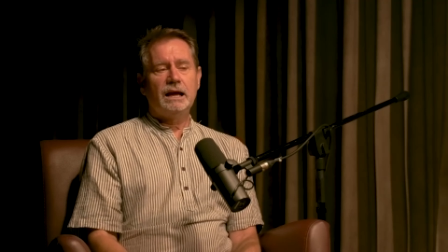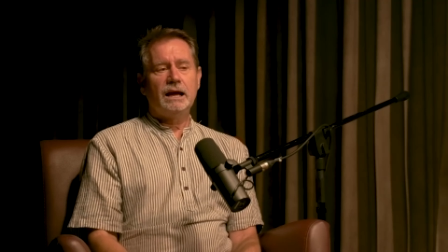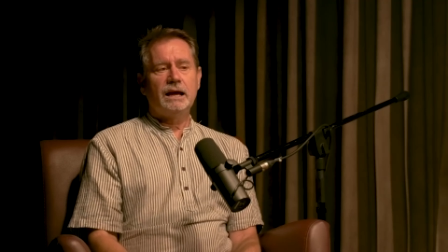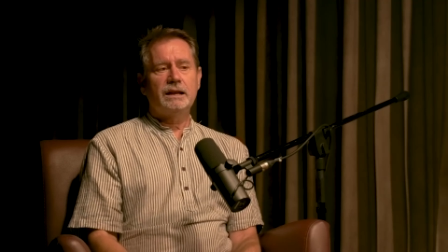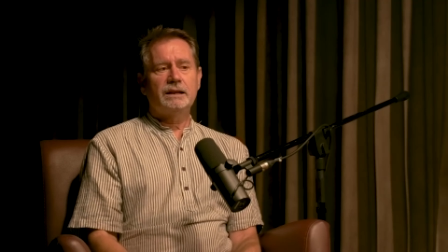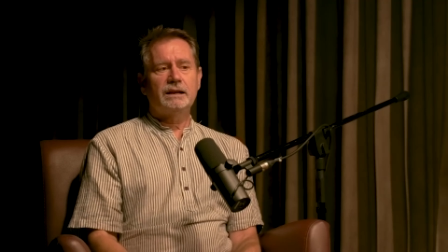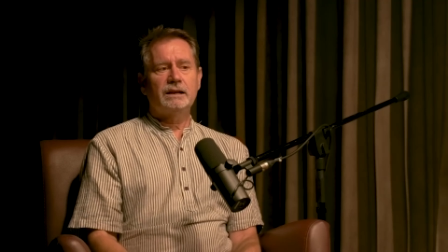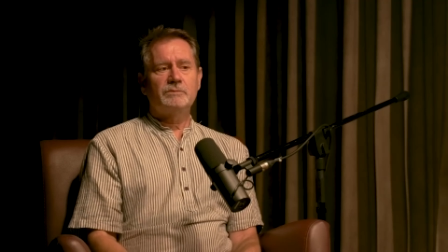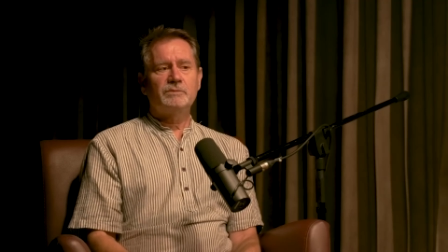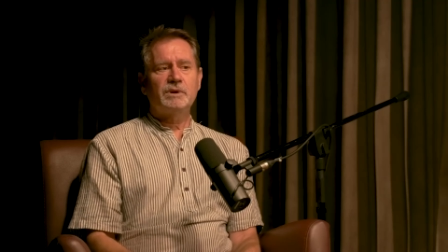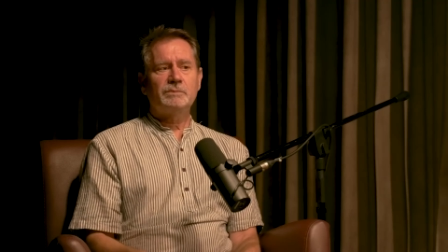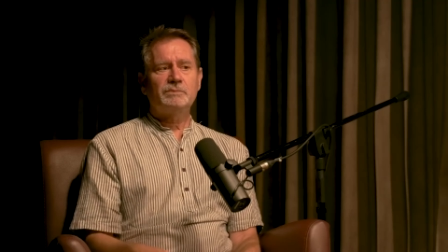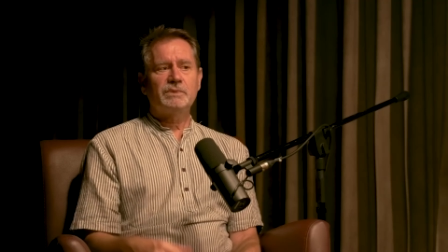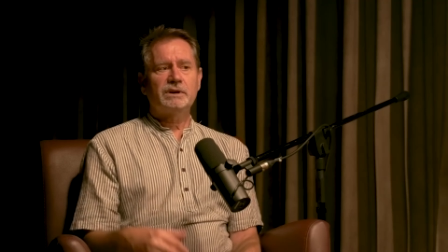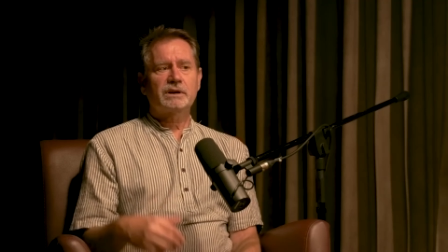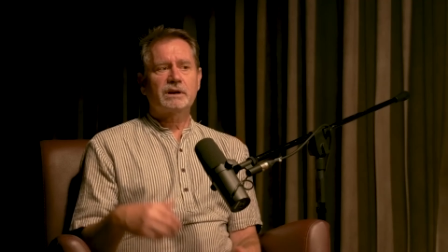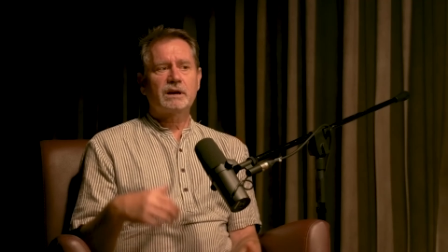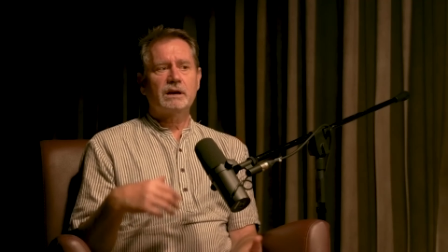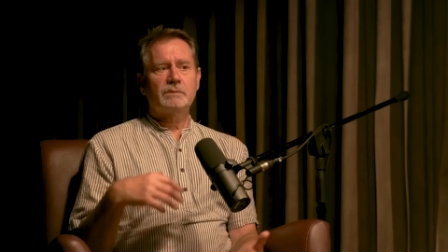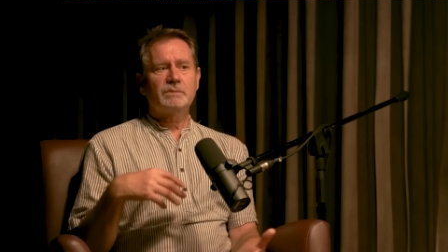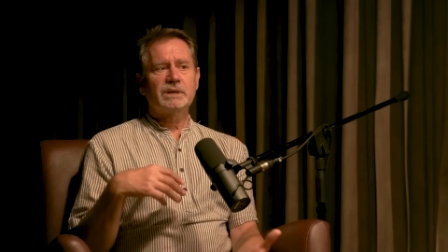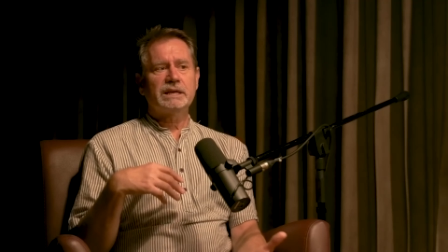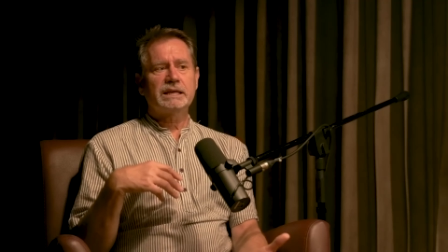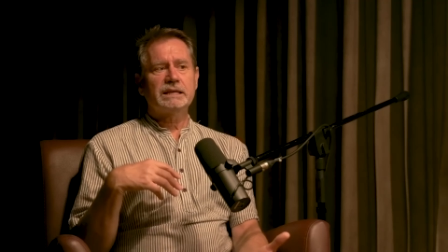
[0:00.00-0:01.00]
And I remember
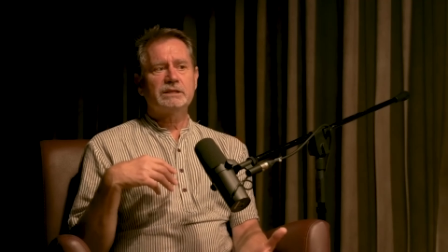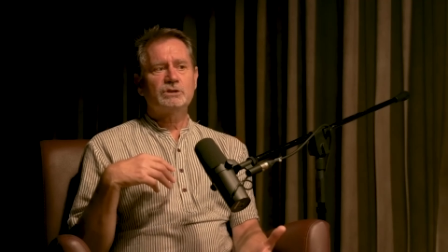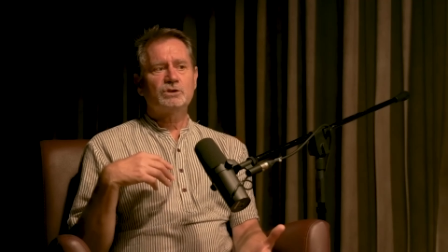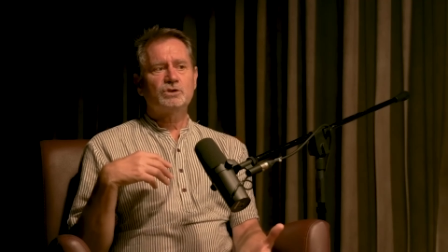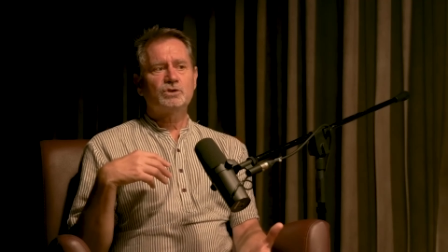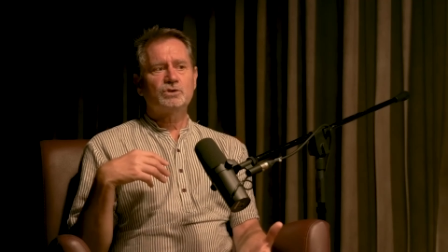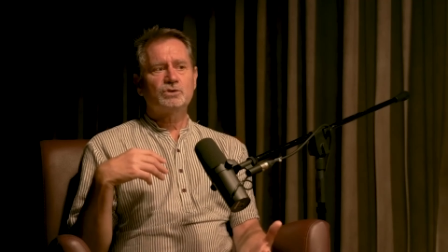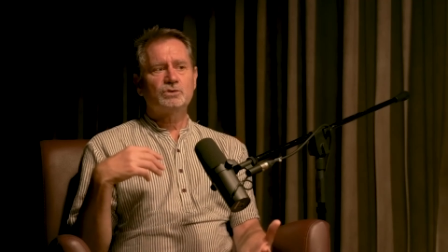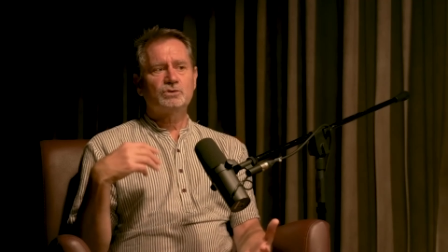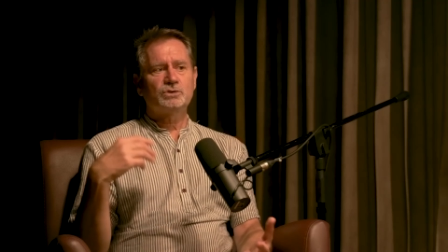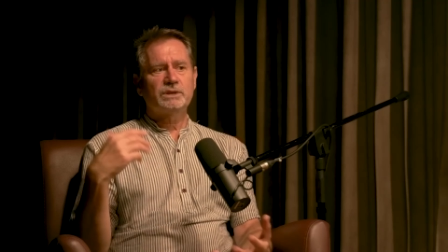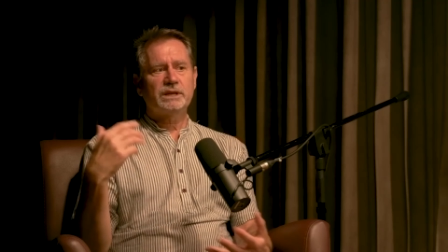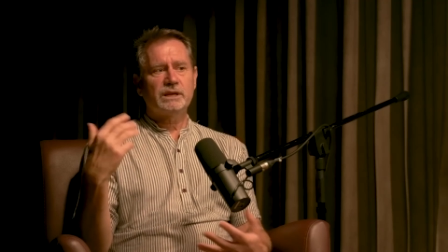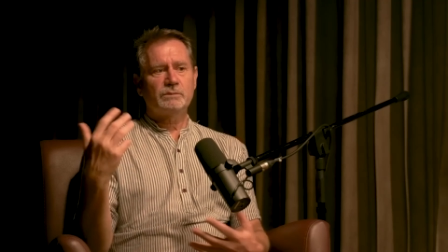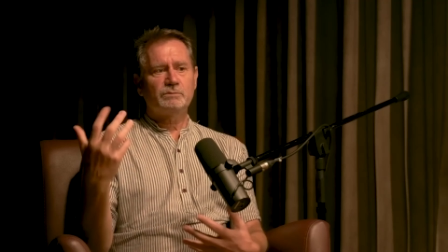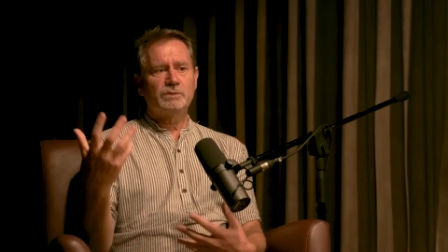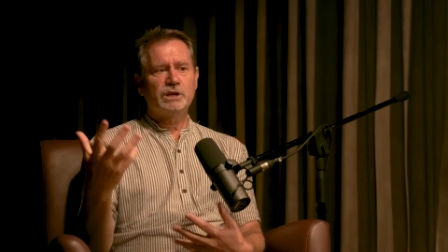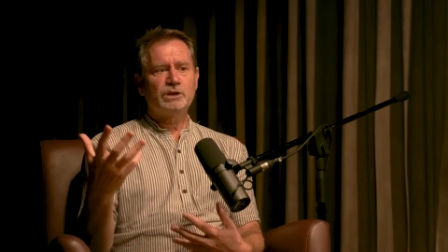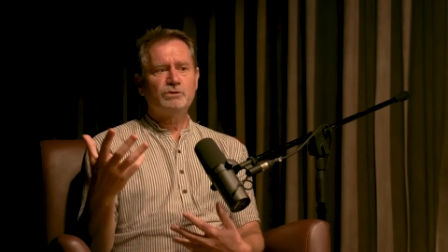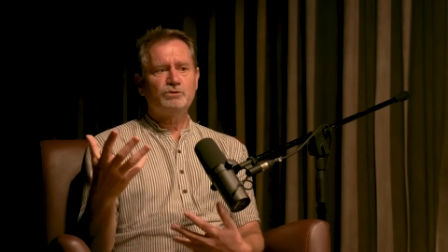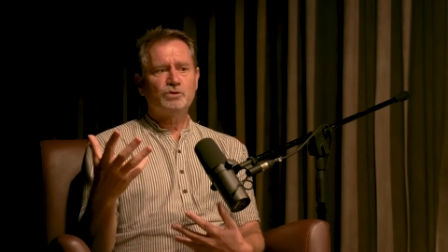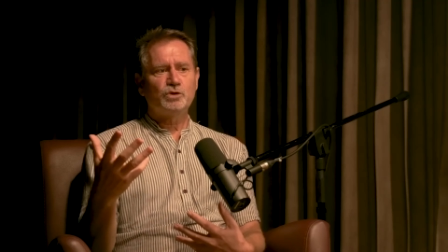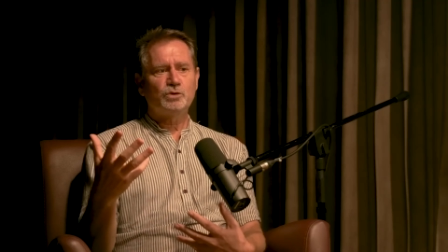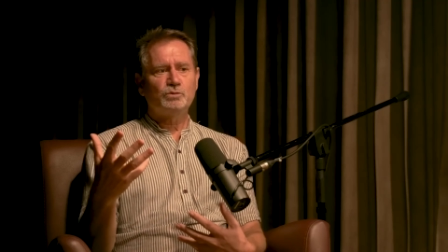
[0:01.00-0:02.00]
coming into their
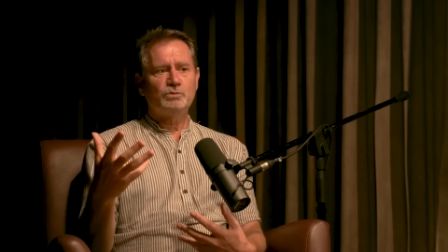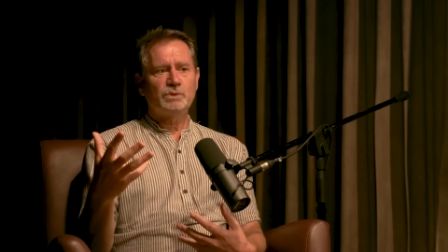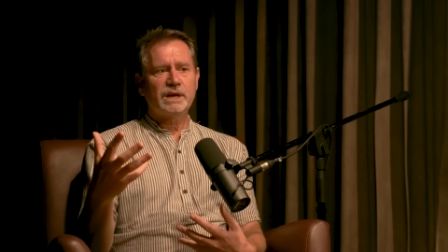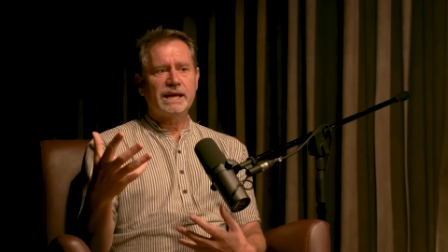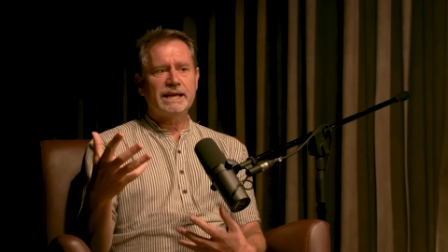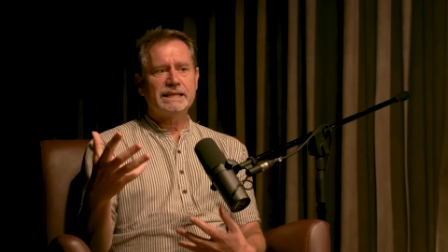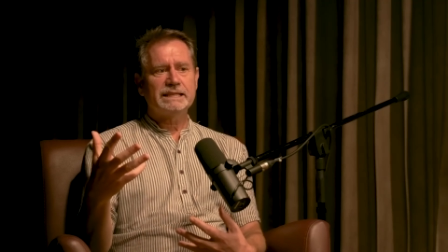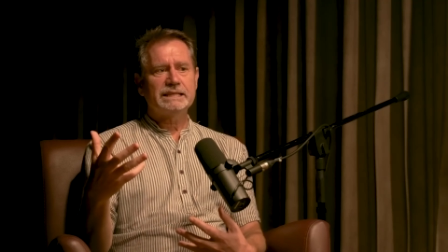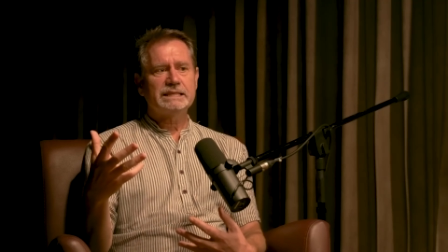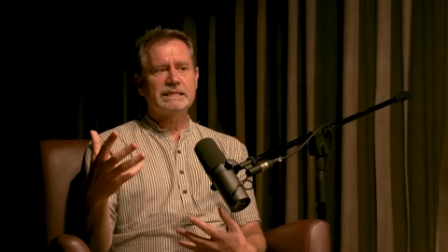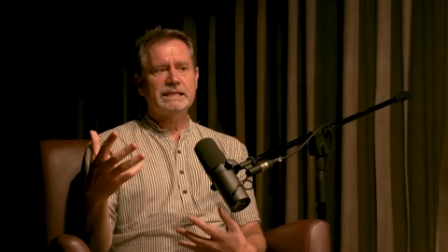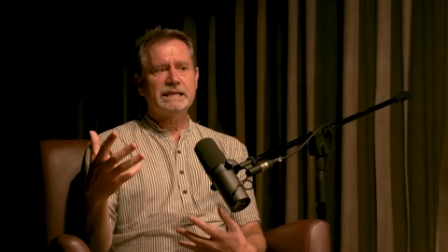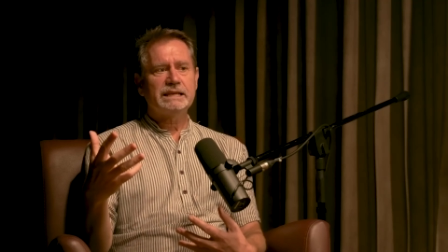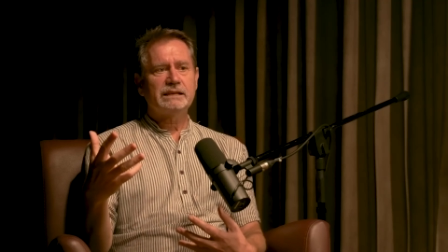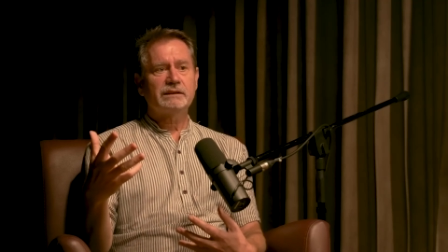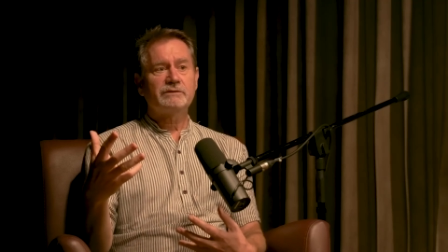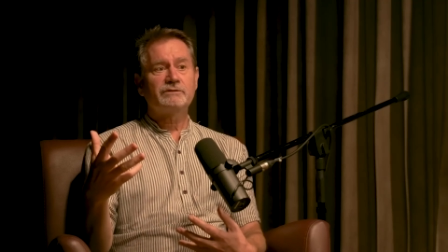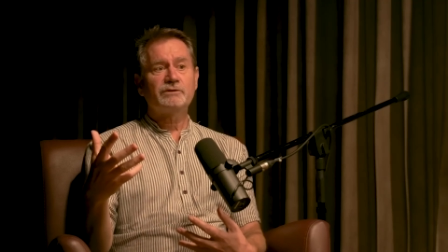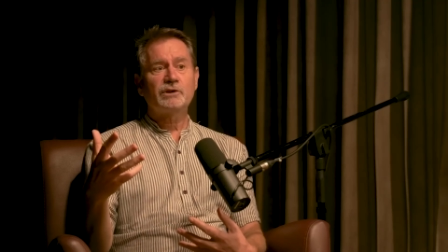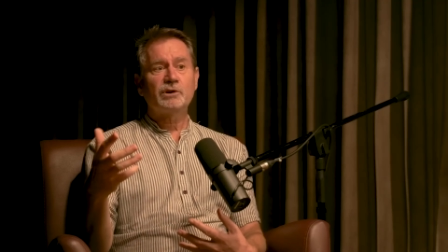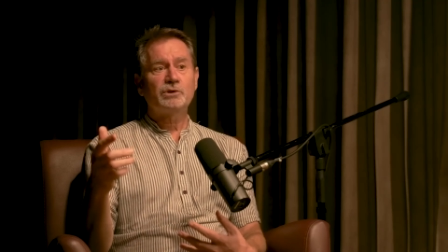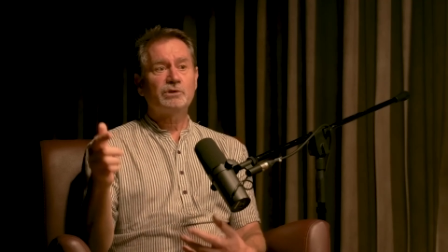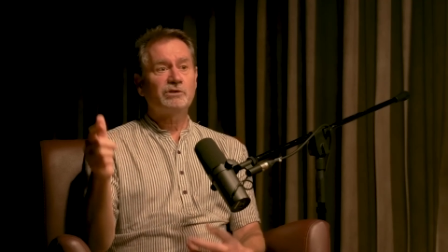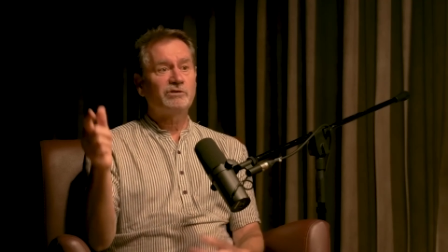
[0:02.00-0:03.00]
bedroom and seeing a
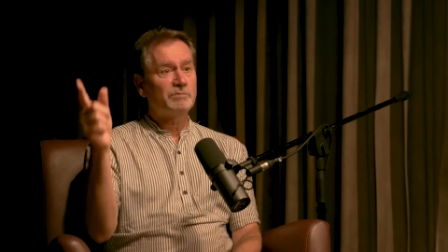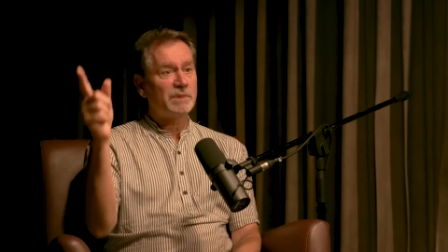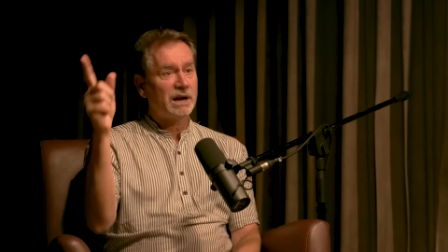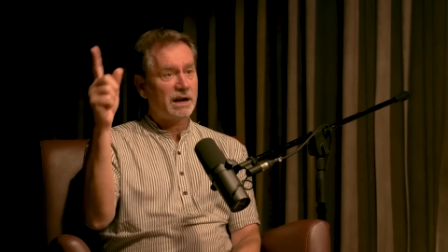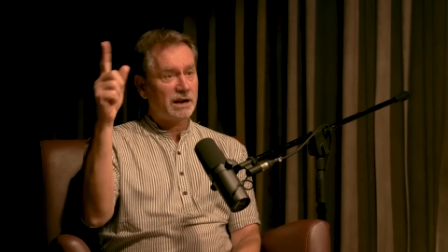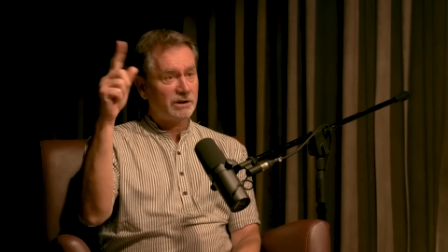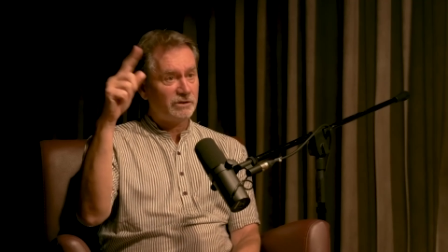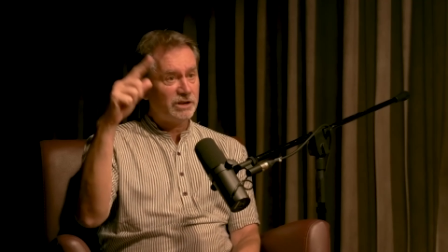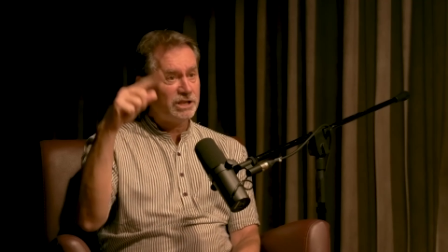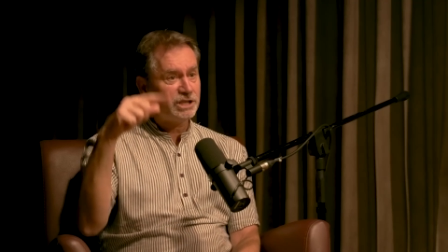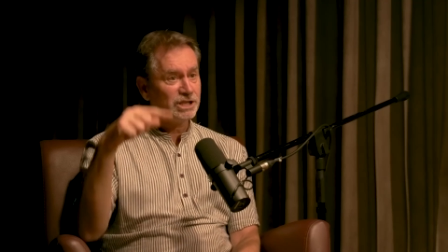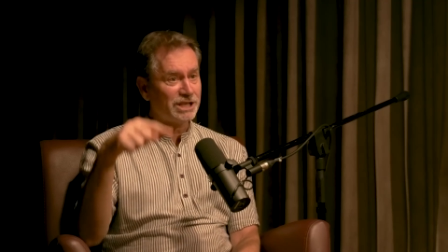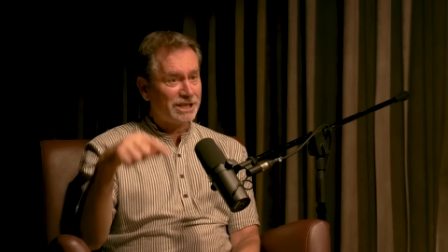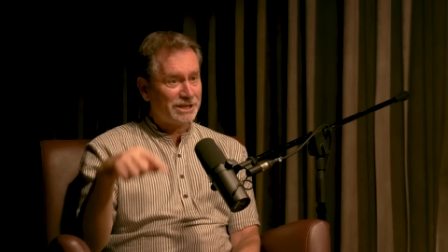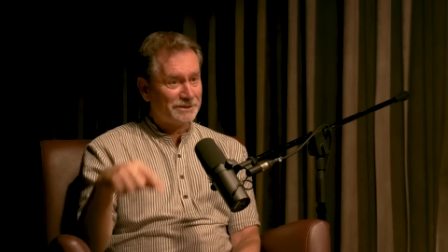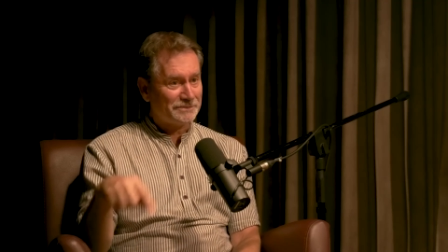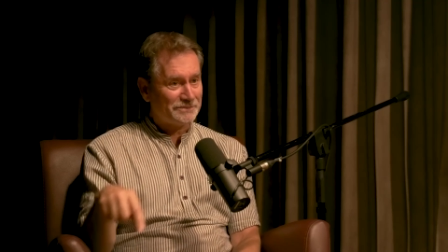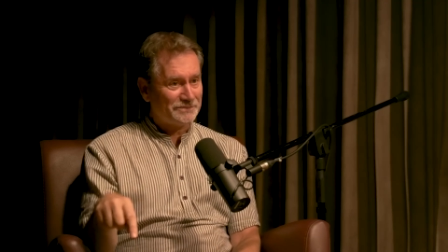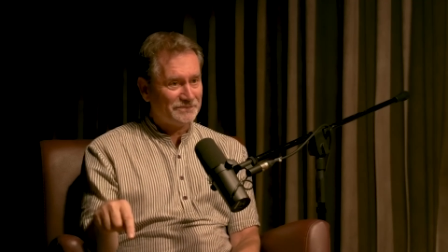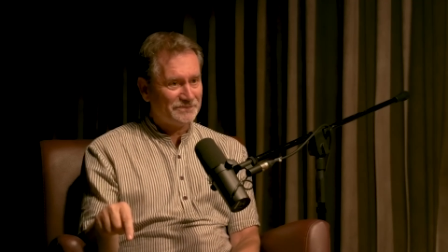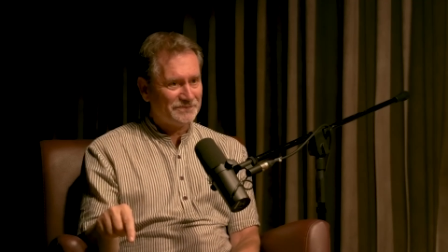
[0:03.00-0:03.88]
photo of Maharishi.